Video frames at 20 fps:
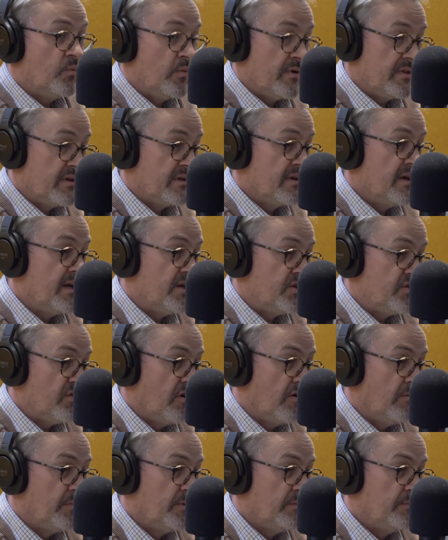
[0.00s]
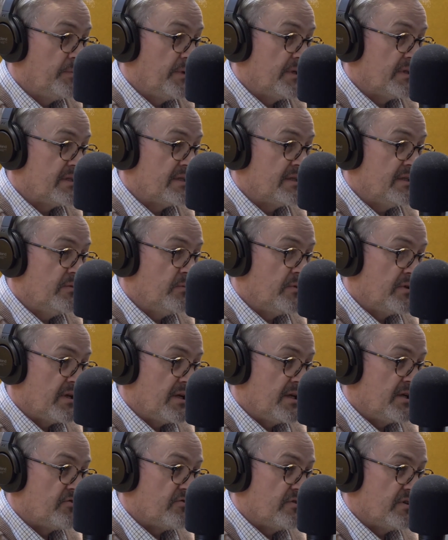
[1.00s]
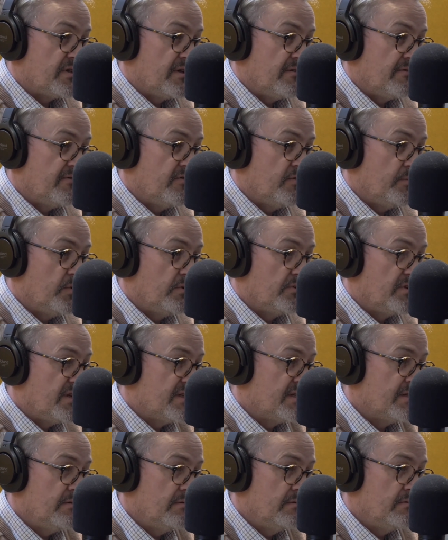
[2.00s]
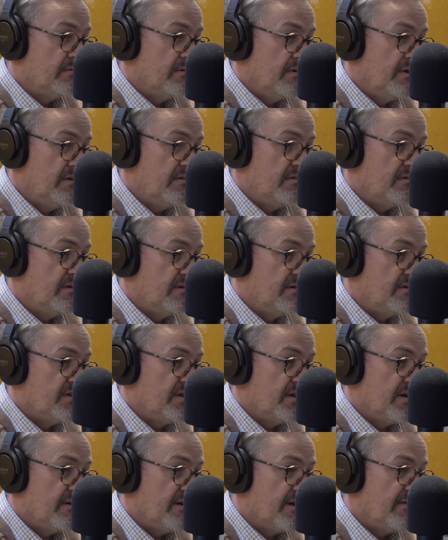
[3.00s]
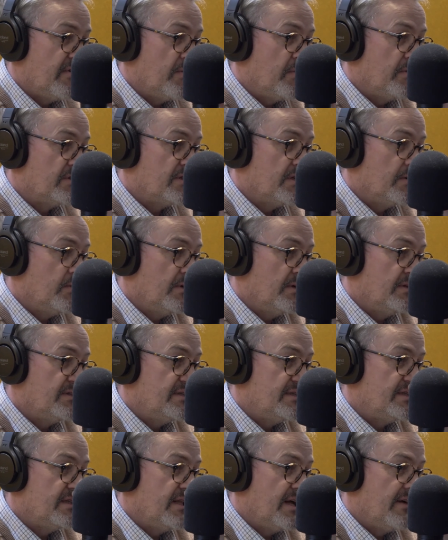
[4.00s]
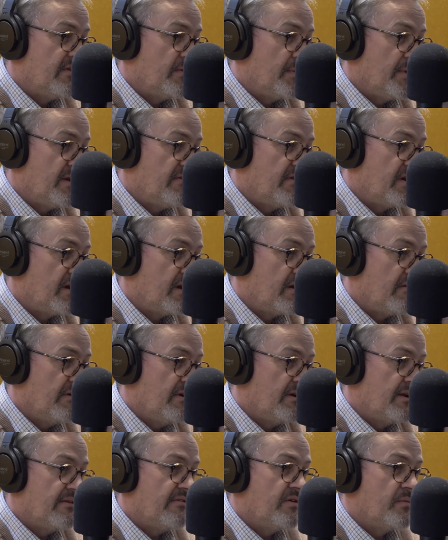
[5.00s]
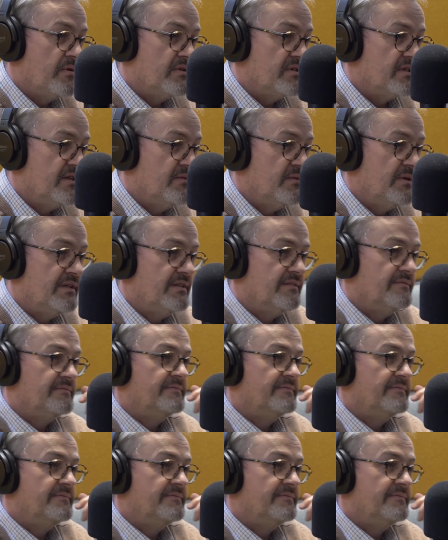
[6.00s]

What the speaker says: with the day job, but still with an interest in football. Do you still turn out every once in a while? Do you still have a bit of a kick around every once in a while?